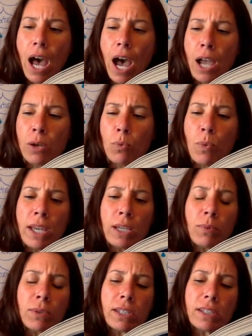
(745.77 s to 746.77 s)
I
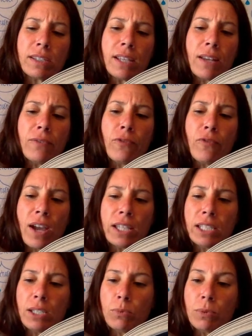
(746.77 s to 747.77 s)
wake when the sun
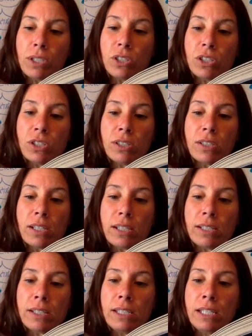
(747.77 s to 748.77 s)
finally reaches
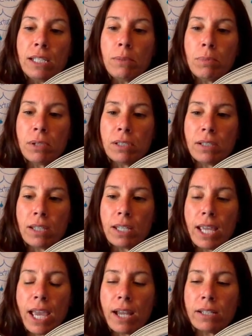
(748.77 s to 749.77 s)
deep into the
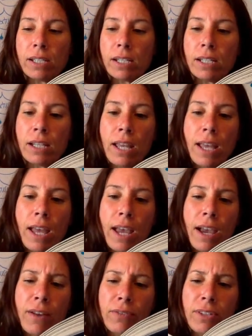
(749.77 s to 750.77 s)
canyon.
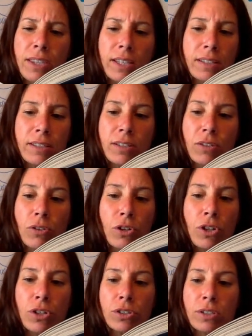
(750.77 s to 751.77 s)
Everything still
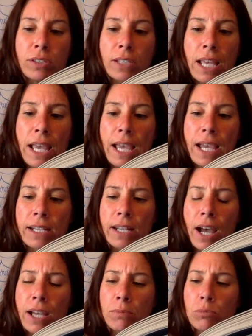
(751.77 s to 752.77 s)
hurts, and
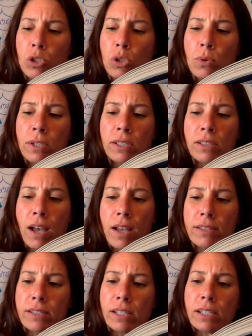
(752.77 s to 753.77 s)
I am too
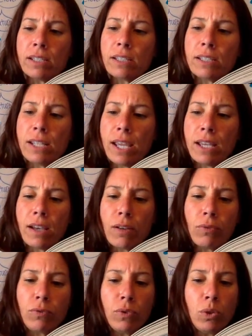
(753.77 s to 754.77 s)
exhausted to take a
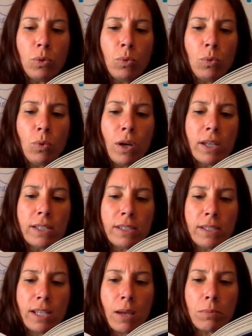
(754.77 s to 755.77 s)
few
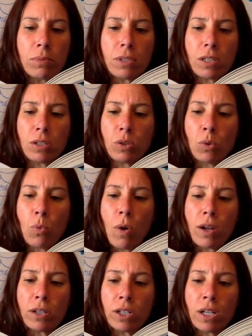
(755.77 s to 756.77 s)
steps to
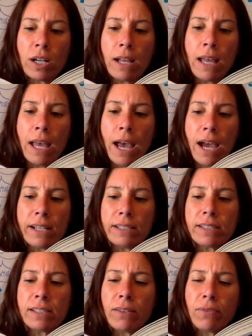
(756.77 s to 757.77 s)
water. I
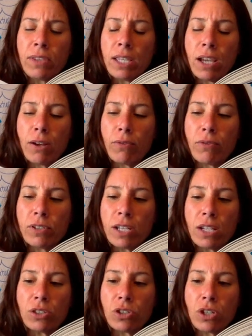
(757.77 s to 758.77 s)
sniff the air for
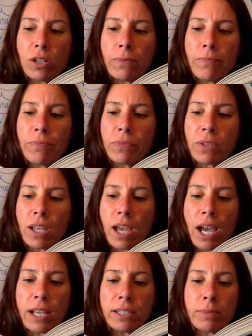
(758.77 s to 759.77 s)
danger.
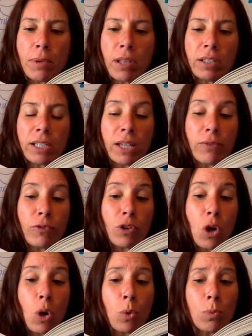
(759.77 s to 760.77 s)
I smell again for
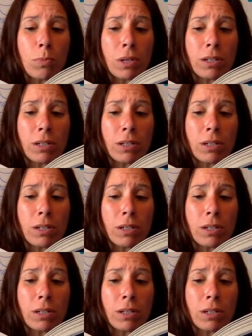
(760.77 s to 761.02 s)
hope.